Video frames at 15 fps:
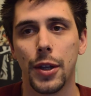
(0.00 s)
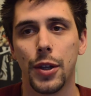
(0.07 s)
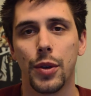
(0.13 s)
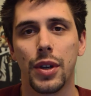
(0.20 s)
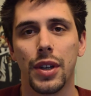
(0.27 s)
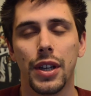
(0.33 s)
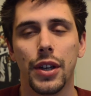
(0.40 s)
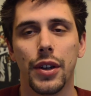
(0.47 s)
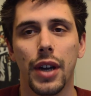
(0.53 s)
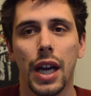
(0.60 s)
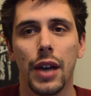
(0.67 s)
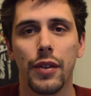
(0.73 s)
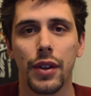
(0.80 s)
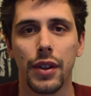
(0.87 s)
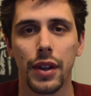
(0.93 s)
you could hear
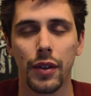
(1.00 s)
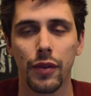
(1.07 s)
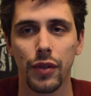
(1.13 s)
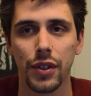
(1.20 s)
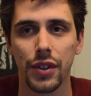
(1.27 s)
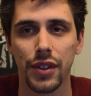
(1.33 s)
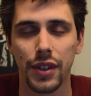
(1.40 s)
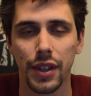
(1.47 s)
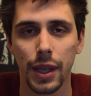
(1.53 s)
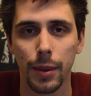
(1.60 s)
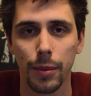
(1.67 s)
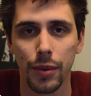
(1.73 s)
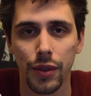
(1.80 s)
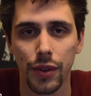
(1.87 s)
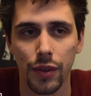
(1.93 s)
everything,
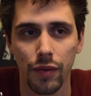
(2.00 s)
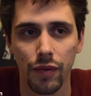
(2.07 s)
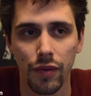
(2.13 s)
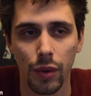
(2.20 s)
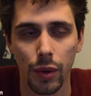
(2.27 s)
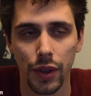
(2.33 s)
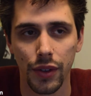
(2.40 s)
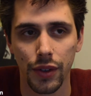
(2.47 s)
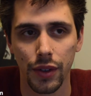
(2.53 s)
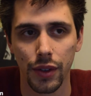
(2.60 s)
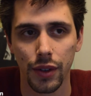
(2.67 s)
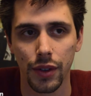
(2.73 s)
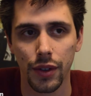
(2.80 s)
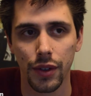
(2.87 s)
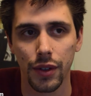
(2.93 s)
footsteps,
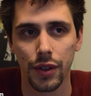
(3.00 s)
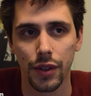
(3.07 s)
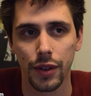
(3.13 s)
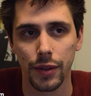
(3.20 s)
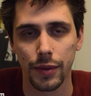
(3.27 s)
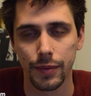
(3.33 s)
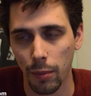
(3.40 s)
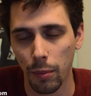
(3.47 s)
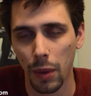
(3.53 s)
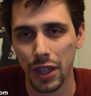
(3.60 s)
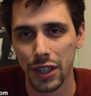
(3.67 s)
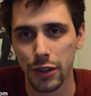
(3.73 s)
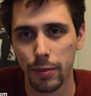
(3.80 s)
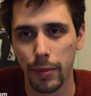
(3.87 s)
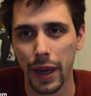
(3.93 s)
voices,
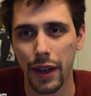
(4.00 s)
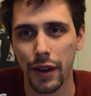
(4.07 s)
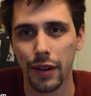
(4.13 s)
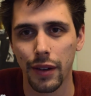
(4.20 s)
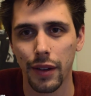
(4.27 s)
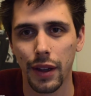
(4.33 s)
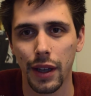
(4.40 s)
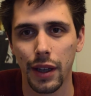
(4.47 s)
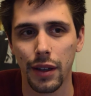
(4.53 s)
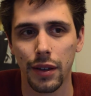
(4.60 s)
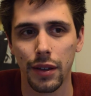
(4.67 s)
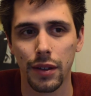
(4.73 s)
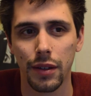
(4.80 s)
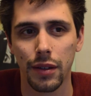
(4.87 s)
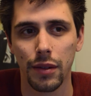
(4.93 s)
much better
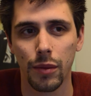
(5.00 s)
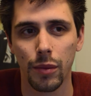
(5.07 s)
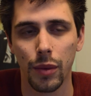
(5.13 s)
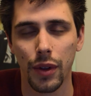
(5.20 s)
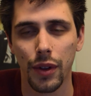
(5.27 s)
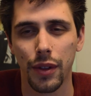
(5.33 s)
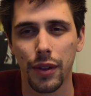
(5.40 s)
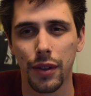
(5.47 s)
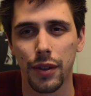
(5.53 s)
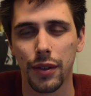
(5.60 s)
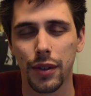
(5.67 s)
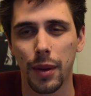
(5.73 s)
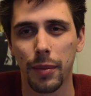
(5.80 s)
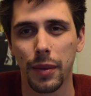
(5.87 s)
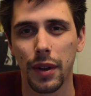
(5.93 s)
than with
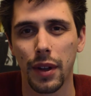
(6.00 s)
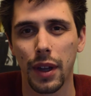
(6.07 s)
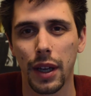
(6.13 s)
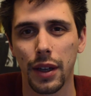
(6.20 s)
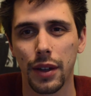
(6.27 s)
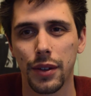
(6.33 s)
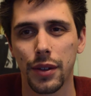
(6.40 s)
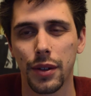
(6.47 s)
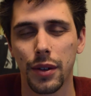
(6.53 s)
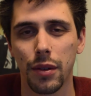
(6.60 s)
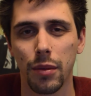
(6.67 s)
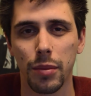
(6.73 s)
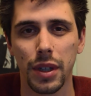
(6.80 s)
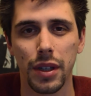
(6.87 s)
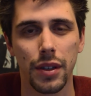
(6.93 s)
something like a
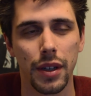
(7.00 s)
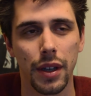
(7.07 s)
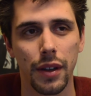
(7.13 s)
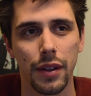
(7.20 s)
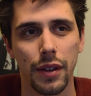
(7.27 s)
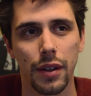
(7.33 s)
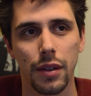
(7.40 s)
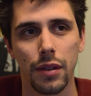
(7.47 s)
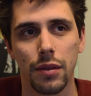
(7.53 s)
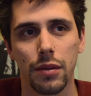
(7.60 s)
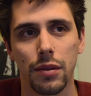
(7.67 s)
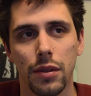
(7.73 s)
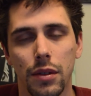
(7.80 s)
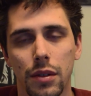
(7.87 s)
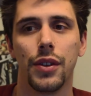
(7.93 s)
Turtle Beach headset.
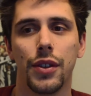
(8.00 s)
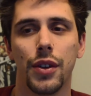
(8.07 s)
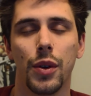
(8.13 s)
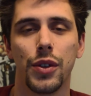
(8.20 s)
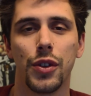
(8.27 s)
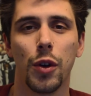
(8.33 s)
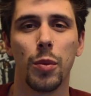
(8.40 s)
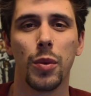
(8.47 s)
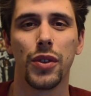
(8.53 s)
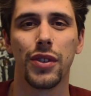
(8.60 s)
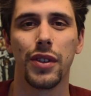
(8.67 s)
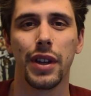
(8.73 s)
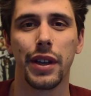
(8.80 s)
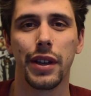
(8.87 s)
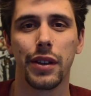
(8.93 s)
So it's almost
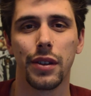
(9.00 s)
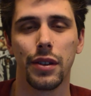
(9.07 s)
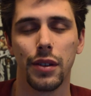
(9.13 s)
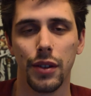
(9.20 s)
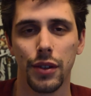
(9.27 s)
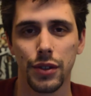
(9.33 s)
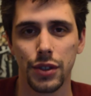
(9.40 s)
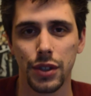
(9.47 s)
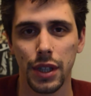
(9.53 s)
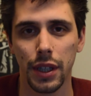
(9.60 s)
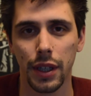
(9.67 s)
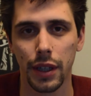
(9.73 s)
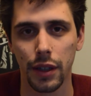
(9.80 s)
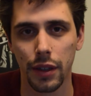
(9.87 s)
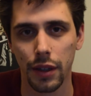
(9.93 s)
like you're
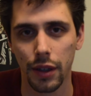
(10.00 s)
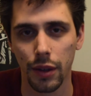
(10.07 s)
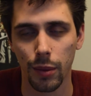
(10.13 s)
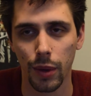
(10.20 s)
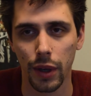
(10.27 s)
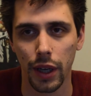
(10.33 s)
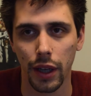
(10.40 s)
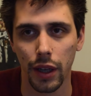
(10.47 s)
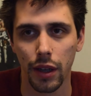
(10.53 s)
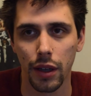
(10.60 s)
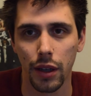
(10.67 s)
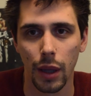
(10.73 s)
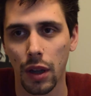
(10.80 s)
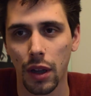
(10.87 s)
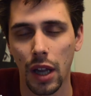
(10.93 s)
cheating in a way.
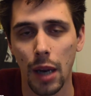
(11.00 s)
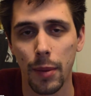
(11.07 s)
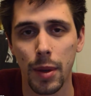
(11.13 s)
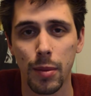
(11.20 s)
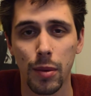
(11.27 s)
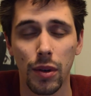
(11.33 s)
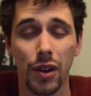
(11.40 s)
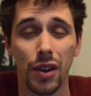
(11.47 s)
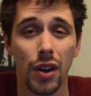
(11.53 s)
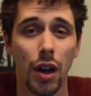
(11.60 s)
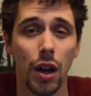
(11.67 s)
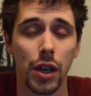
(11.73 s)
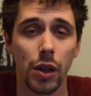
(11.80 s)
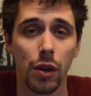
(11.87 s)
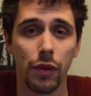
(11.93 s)
A lot of people aren't
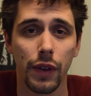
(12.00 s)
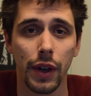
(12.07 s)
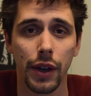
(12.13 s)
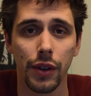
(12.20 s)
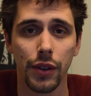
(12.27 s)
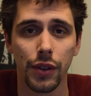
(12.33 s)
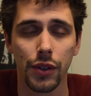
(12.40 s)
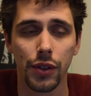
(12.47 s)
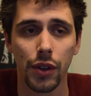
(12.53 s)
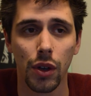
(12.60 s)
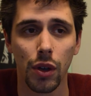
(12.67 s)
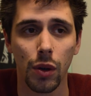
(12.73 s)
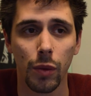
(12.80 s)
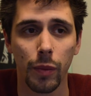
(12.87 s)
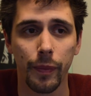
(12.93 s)
audiophiles,
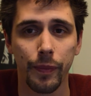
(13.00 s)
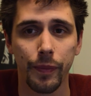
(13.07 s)
so